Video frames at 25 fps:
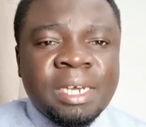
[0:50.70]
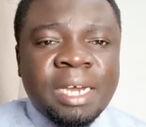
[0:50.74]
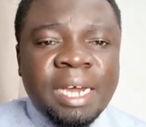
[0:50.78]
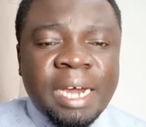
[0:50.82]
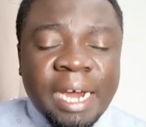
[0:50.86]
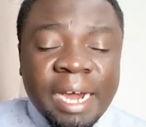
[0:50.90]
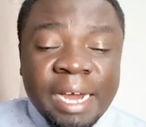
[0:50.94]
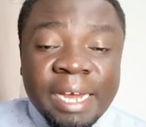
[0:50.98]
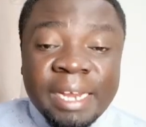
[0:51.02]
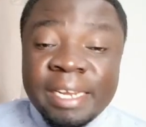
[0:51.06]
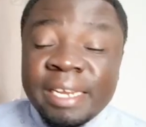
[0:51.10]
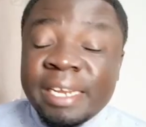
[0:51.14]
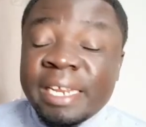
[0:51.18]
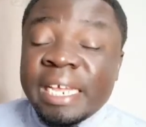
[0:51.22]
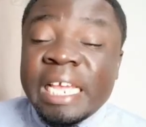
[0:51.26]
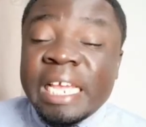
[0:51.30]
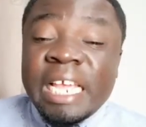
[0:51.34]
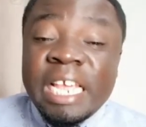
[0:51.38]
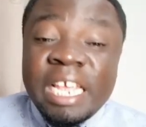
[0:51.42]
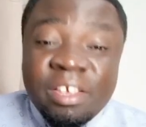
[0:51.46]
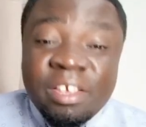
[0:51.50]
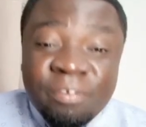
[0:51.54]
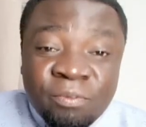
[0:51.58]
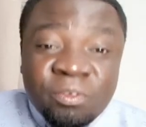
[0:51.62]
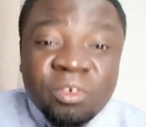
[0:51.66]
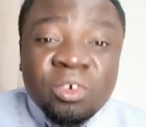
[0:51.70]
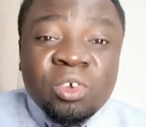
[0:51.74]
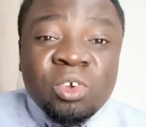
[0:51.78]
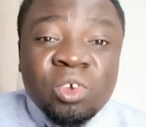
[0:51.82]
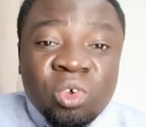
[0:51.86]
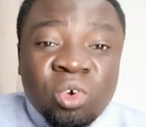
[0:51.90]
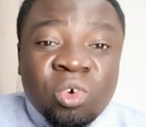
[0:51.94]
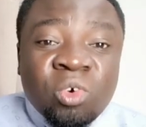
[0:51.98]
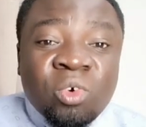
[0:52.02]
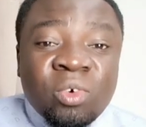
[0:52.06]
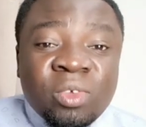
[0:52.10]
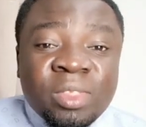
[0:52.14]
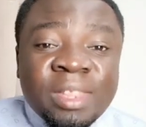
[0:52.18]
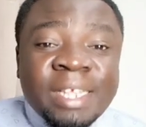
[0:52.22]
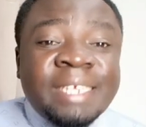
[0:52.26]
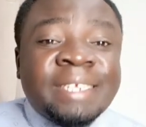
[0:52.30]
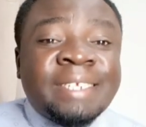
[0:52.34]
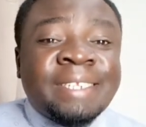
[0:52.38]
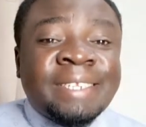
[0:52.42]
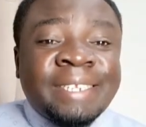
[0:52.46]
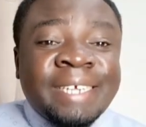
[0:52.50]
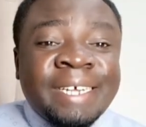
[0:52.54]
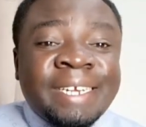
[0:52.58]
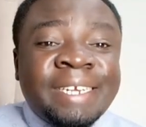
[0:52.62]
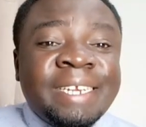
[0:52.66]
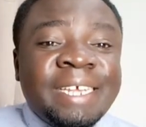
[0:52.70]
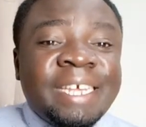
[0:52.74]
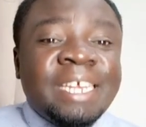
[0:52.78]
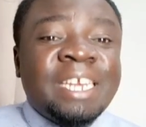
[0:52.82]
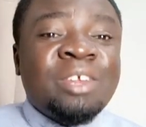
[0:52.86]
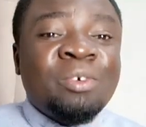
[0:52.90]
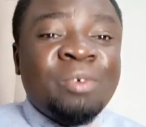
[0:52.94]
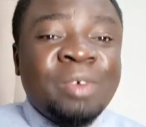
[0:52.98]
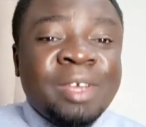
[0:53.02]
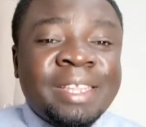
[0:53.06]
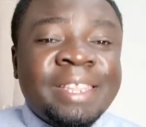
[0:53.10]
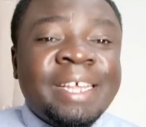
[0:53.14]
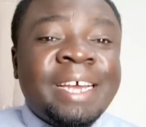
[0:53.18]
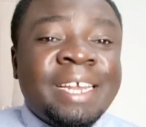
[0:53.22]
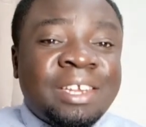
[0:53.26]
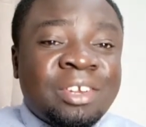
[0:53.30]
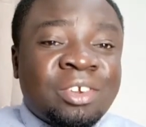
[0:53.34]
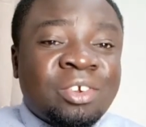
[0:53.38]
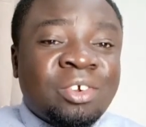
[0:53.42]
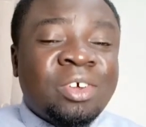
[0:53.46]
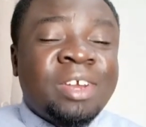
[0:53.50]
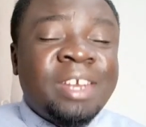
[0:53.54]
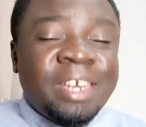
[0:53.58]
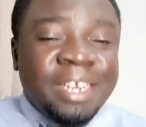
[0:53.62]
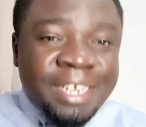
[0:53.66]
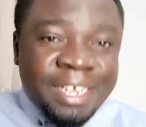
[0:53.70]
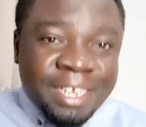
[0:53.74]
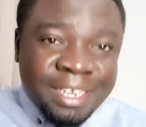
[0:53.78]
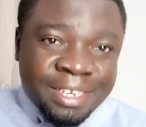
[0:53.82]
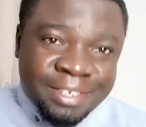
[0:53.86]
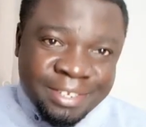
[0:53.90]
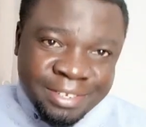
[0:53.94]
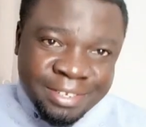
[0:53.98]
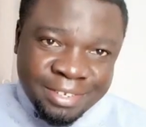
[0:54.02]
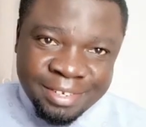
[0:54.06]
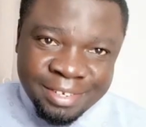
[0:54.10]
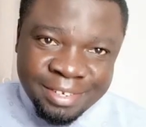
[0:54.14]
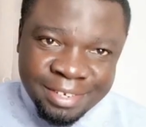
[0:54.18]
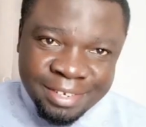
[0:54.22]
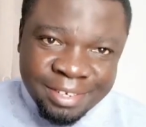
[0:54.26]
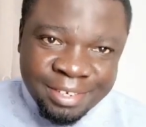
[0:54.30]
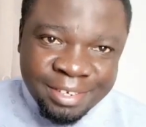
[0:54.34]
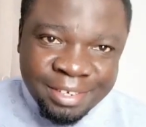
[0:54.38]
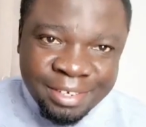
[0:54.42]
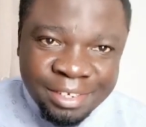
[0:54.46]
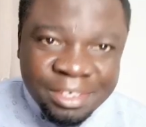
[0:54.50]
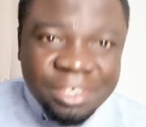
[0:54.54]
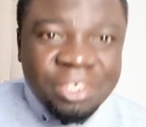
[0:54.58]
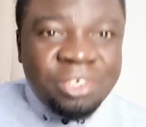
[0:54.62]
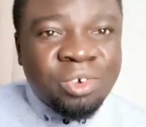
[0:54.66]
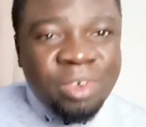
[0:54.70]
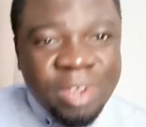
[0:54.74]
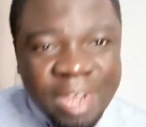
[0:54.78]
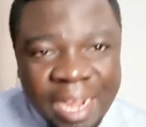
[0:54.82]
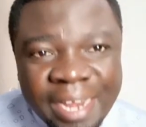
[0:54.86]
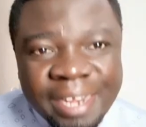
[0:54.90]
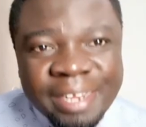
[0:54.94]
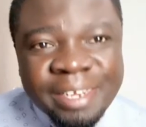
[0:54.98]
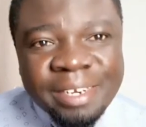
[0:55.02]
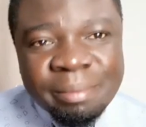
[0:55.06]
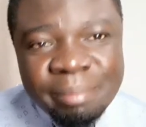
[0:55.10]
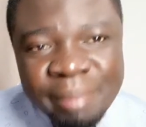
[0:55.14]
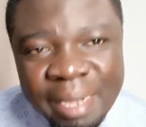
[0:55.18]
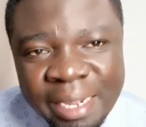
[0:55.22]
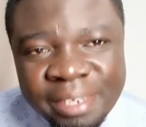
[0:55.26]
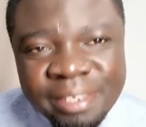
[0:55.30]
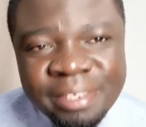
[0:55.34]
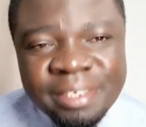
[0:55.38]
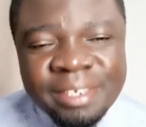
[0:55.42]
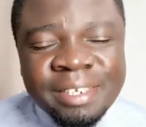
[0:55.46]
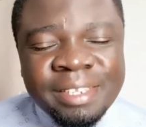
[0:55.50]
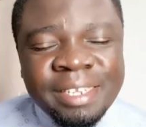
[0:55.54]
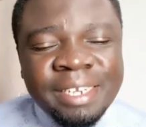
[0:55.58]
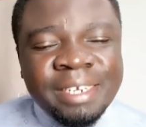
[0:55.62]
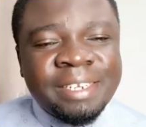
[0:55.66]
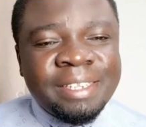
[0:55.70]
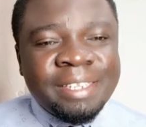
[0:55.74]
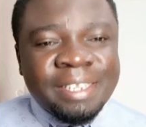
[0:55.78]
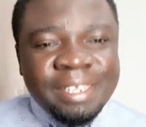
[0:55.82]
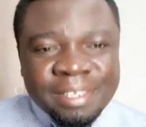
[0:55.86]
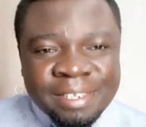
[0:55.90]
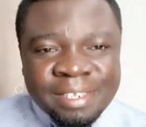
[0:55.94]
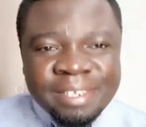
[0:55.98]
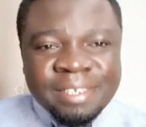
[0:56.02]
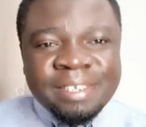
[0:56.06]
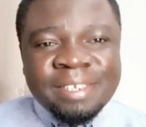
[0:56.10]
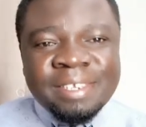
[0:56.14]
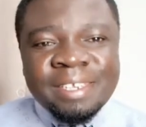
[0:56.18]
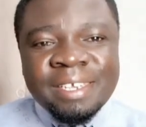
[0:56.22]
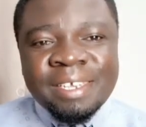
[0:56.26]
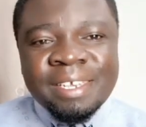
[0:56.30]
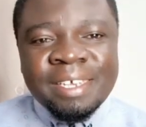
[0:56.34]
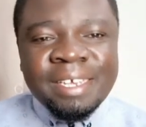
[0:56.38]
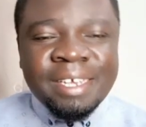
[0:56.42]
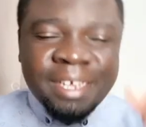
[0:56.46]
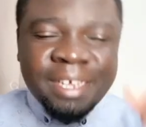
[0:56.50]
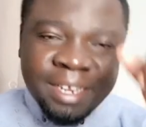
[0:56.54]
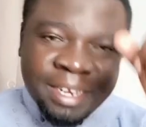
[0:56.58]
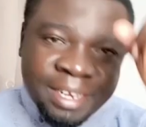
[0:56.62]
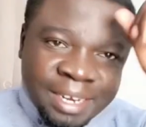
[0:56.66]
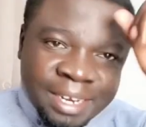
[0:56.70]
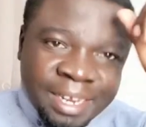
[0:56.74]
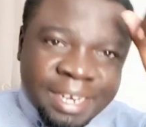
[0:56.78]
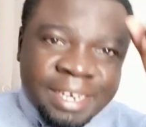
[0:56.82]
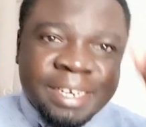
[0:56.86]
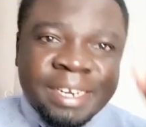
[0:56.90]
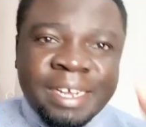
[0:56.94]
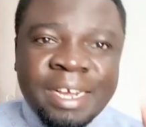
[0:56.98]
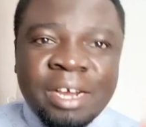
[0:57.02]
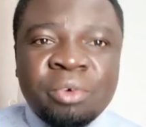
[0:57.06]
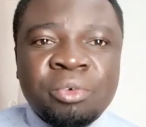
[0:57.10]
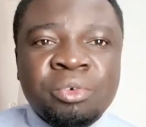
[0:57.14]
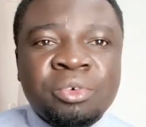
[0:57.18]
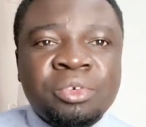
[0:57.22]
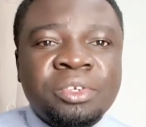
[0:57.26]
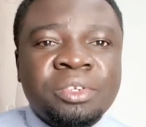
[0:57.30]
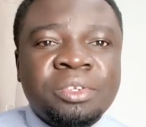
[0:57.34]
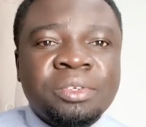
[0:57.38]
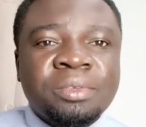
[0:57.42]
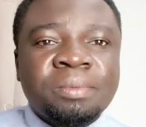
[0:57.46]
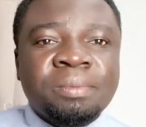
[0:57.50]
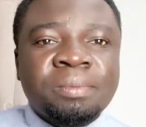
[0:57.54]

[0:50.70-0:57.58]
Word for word: And if you look the state in which that road is, you can't imagine that this is in Nandi County.